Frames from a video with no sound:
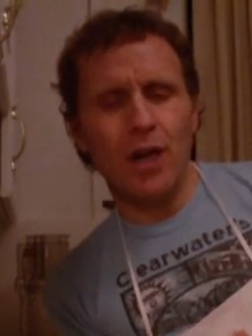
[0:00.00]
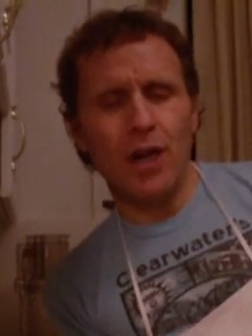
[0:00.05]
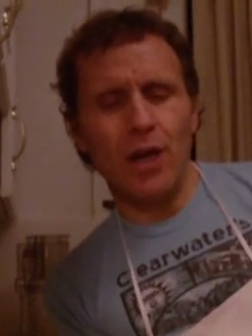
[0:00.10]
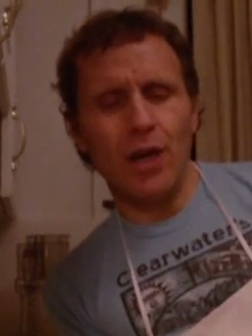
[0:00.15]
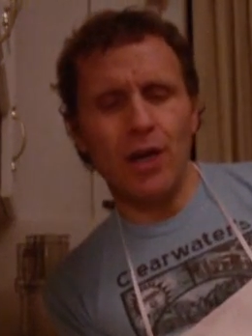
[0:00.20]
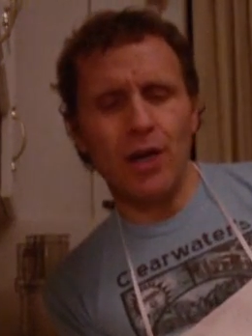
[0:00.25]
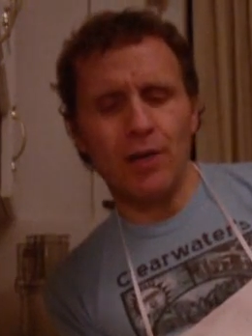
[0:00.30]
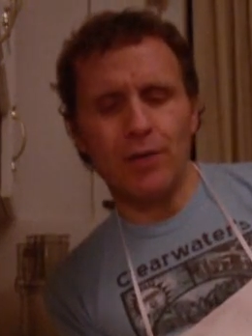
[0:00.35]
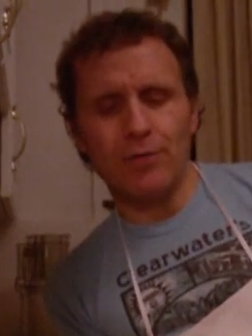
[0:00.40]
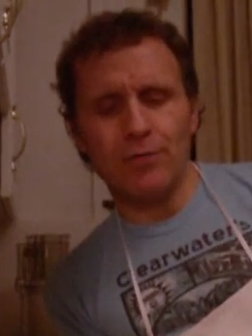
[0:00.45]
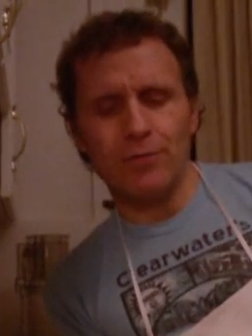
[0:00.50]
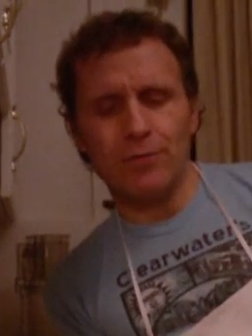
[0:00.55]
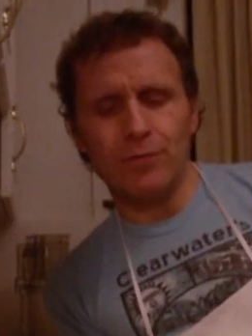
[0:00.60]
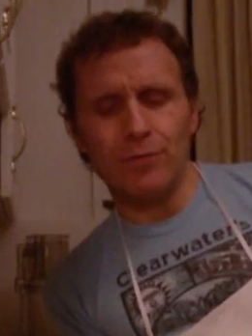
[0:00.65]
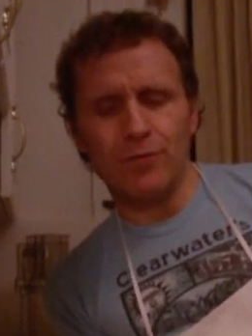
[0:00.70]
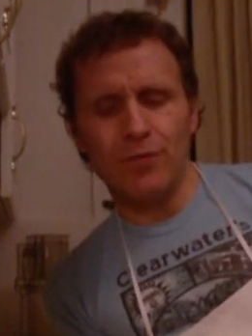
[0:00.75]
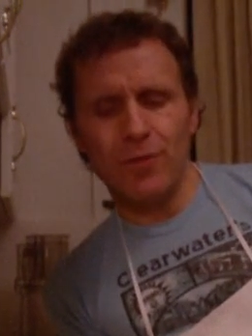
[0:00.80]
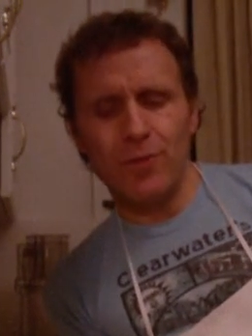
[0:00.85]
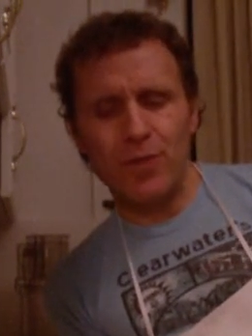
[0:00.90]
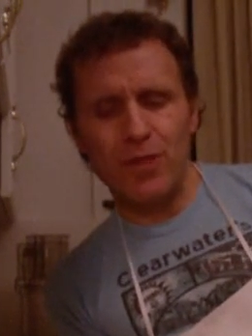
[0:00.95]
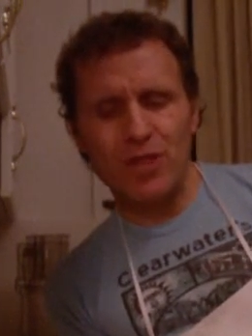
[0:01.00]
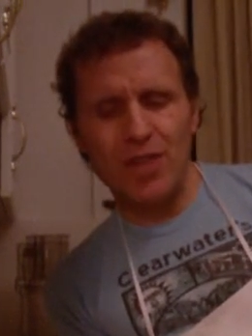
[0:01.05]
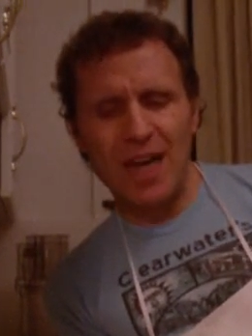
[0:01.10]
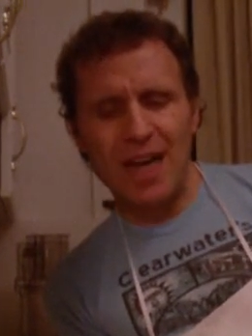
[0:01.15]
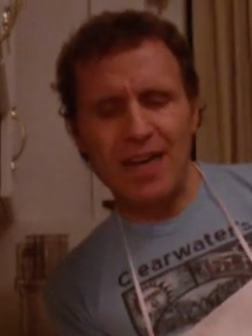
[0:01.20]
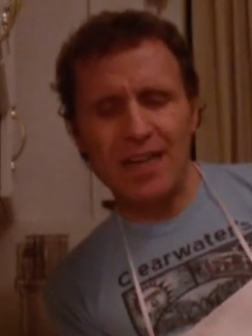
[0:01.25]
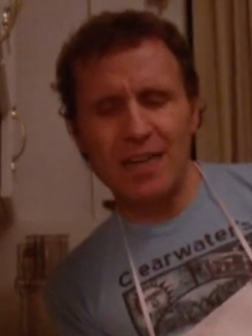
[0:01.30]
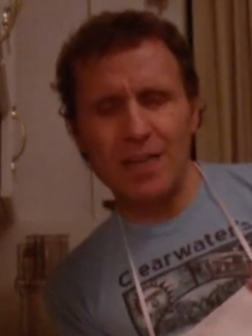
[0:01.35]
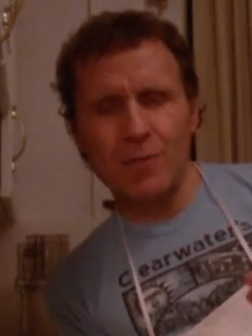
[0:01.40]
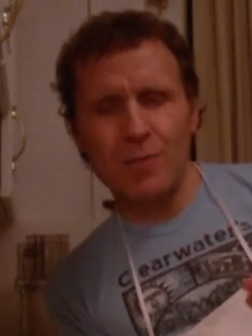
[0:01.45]
from the
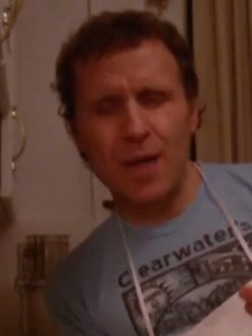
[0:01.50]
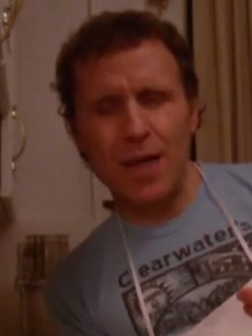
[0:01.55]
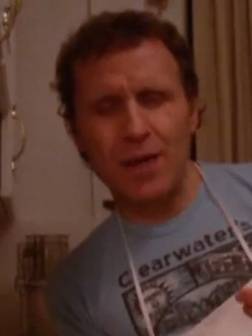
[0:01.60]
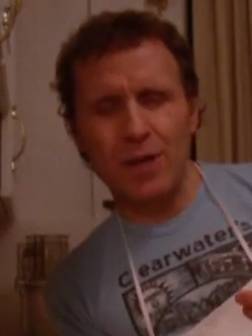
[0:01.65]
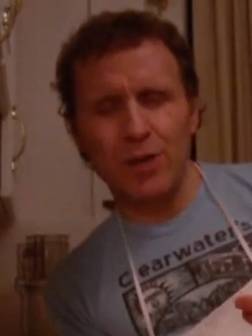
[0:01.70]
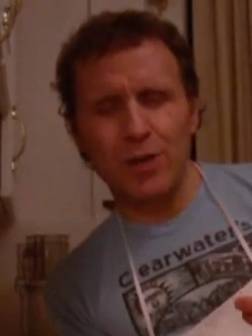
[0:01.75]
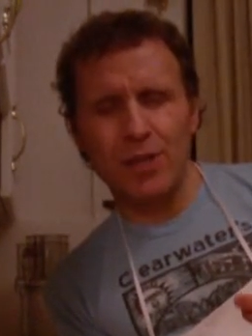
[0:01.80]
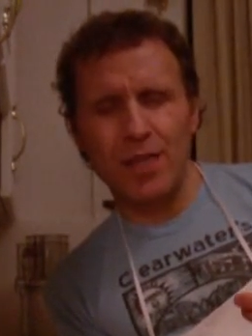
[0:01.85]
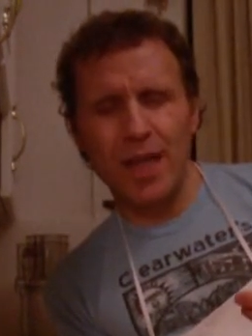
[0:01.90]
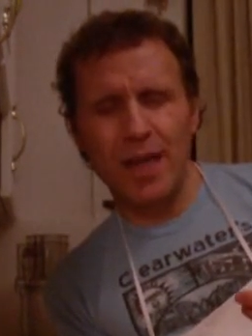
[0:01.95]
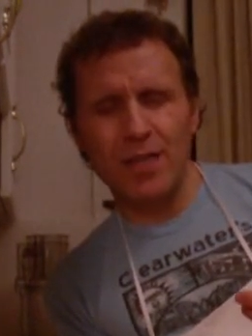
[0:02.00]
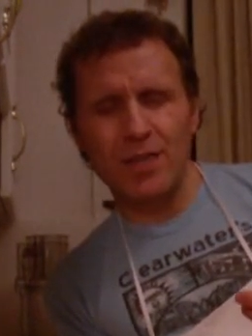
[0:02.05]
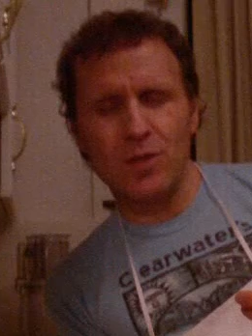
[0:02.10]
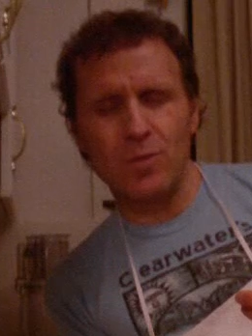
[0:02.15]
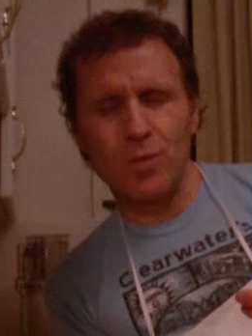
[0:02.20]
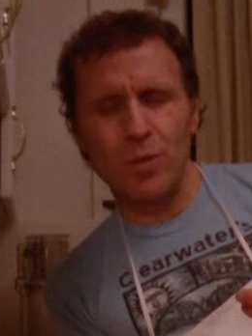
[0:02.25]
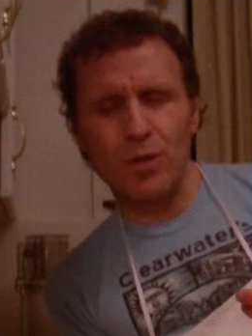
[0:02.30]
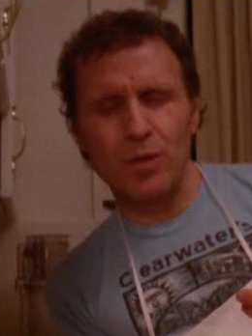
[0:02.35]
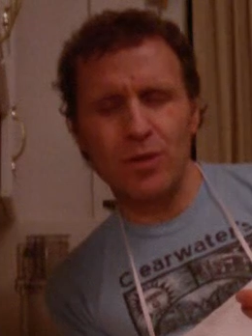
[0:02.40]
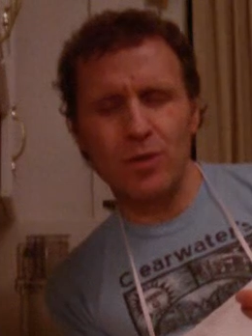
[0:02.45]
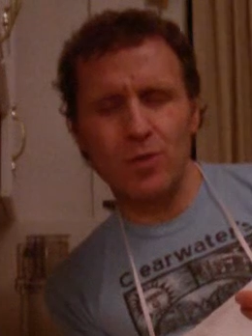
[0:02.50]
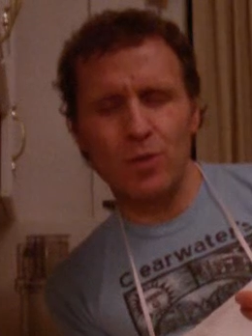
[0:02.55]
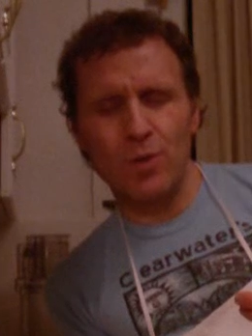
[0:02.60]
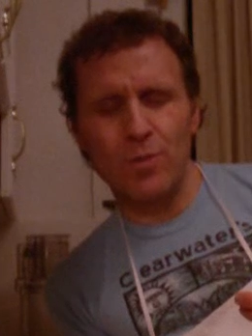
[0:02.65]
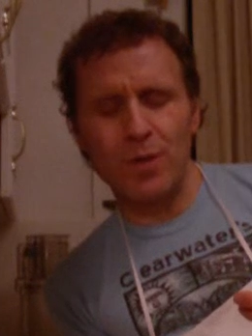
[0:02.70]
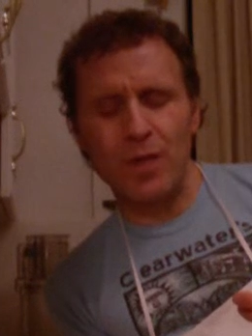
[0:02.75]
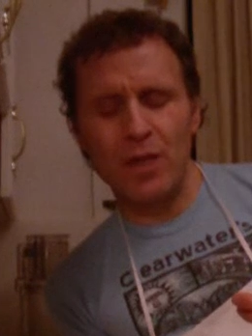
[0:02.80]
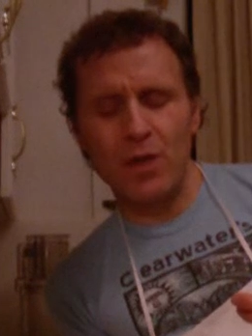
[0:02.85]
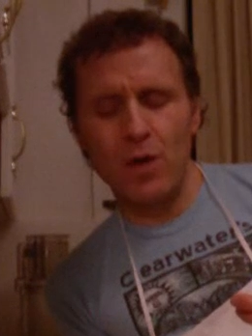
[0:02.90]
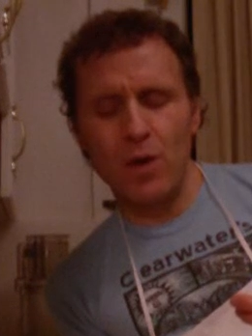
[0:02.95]
Chinese medical
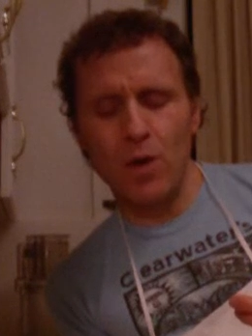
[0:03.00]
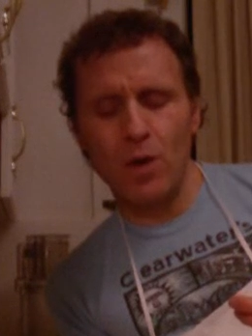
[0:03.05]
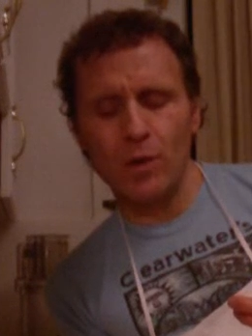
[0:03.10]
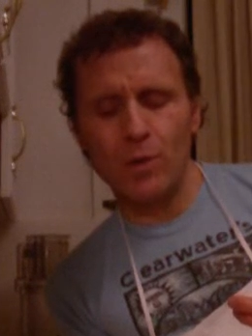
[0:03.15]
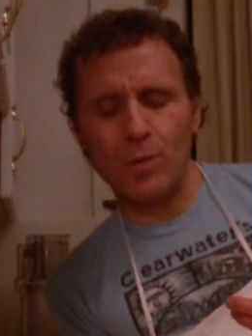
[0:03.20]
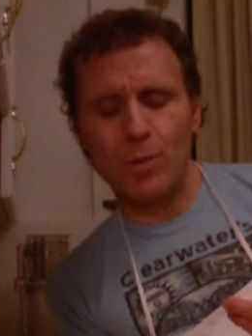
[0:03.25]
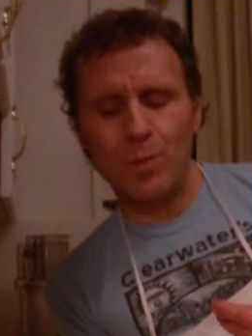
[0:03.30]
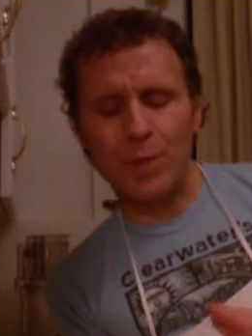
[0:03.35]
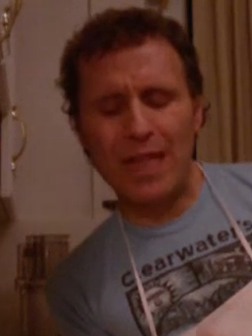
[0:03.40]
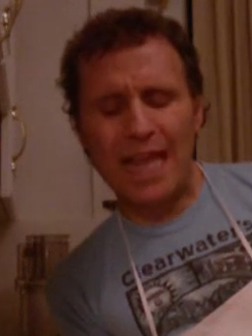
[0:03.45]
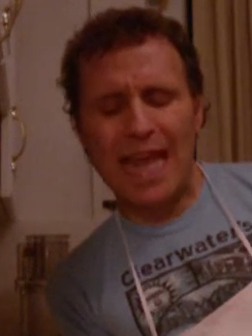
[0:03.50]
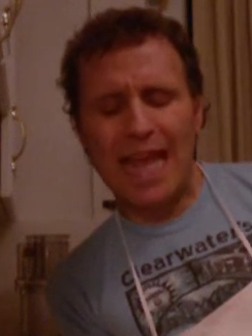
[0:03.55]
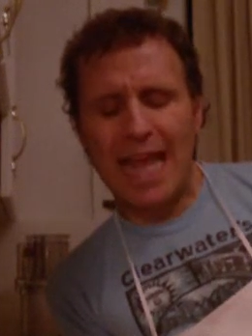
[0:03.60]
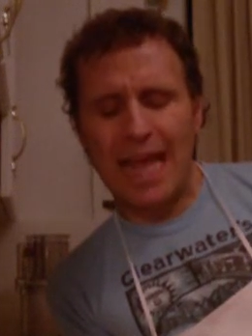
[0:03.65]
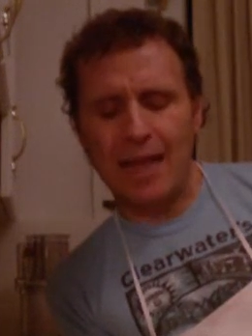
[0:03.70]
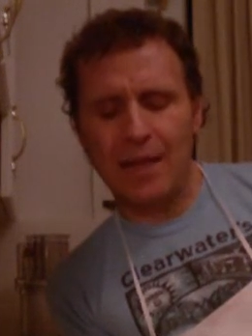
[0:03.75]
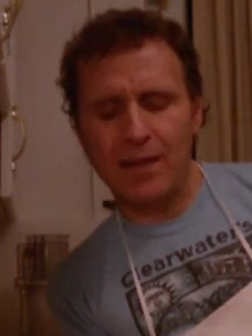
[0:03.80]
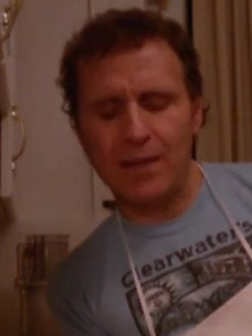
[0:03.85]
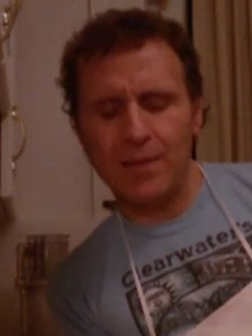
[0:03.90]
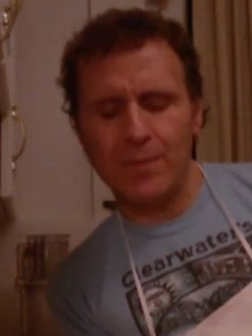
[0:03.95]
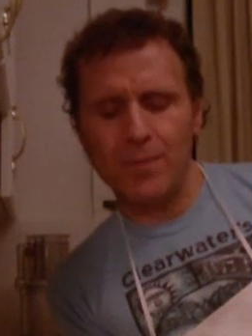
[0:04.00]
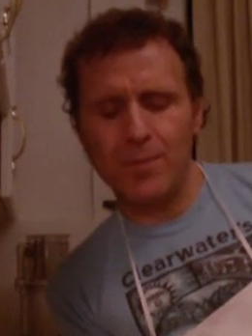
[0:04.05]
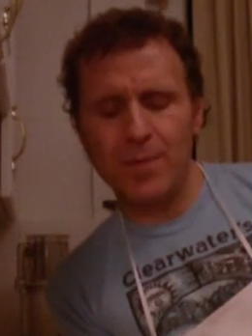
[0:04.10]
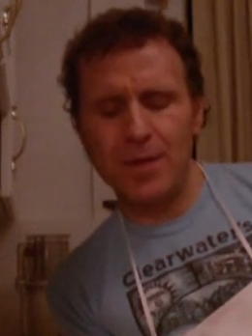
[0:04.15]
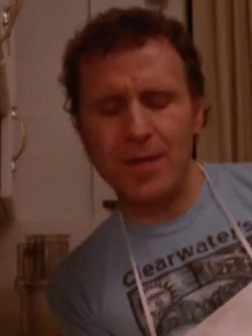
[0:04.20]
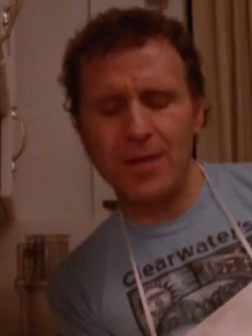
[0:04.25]
textbooks would be called bland,